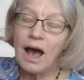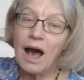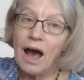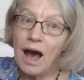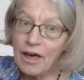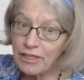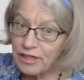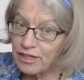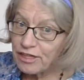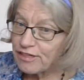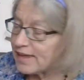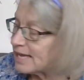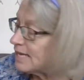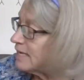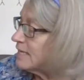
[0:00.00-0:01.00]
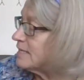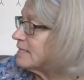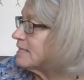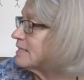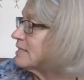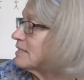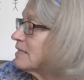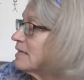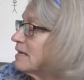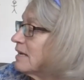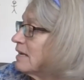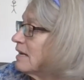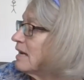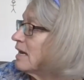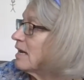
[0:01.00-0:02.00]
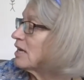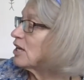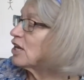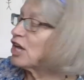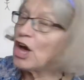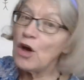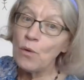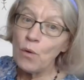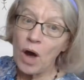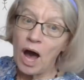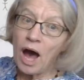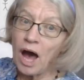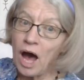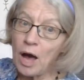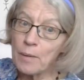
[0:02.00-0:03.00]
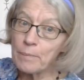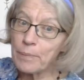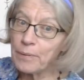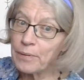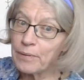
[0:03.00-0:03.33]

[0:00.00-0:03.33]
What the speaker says: Other things go up,